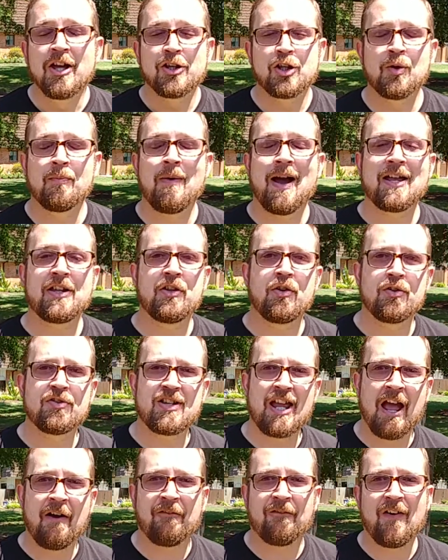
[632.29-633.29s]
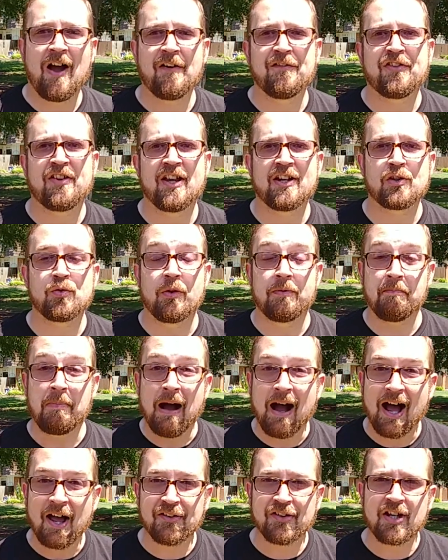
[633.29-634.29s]
you might use f5.6 with
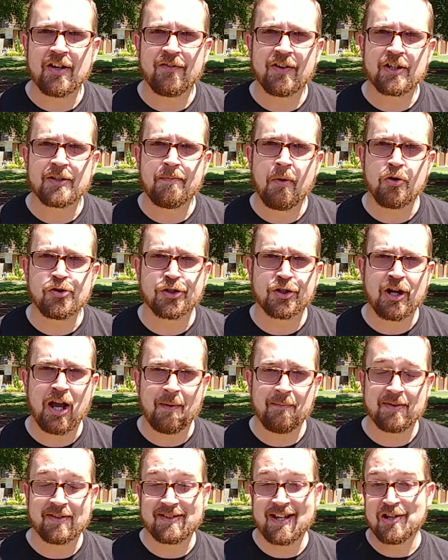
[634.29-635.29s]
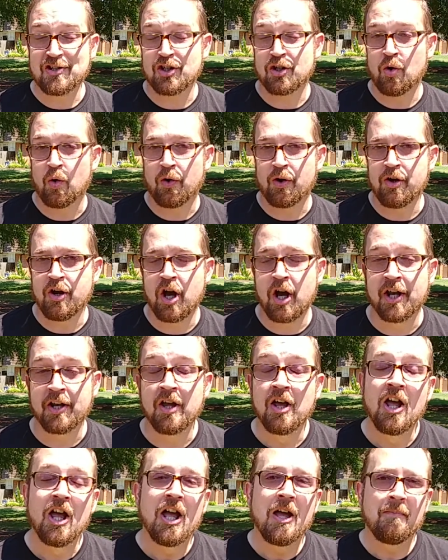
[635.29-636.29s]
positive exposure compensation or
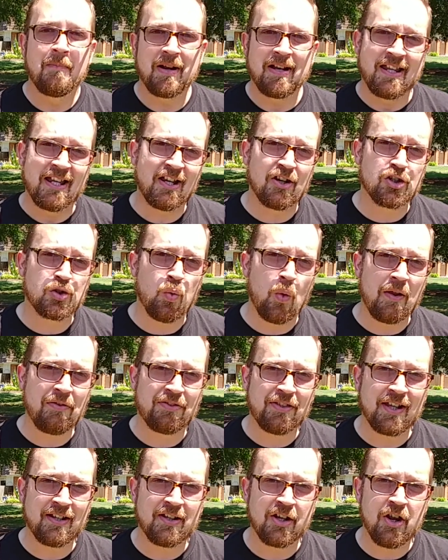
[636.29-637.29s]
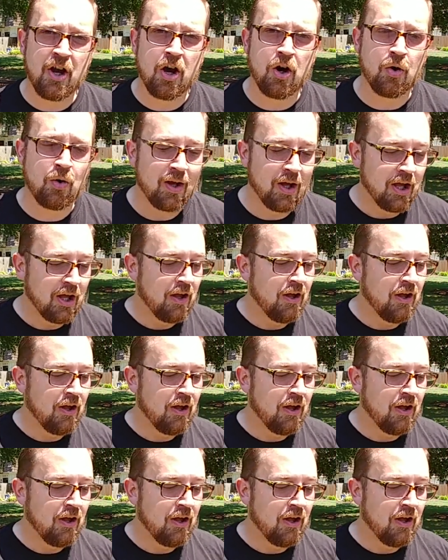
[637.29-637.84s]
none. But here's one thing to know.